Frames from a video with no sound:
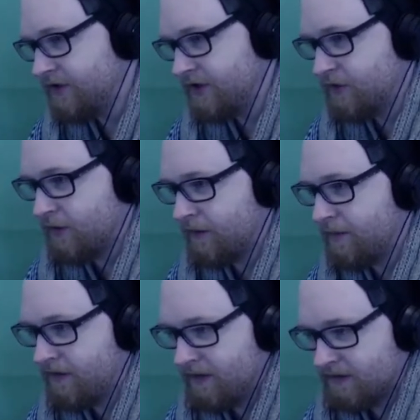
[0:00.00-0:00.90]
G Swap.
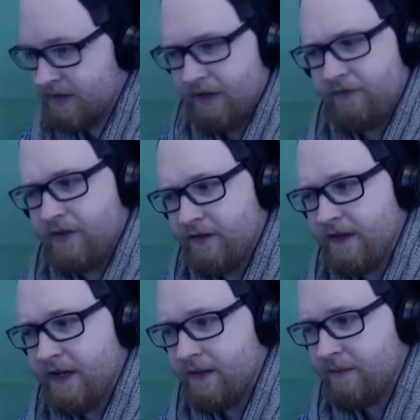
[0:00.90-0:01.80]
I was like, I forgot
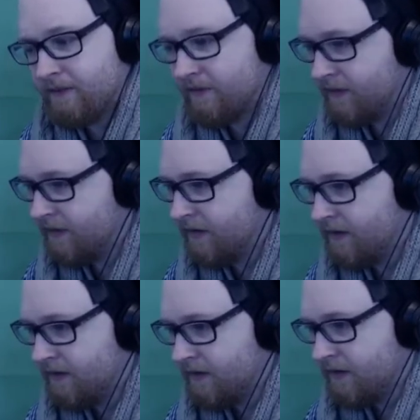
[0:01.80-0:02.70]
the name
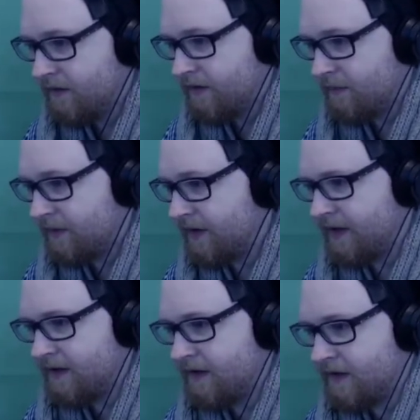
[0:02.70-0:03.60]
of it. But
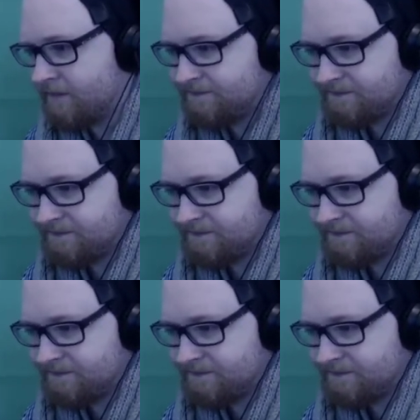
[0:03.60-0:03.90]
yeah, no, I,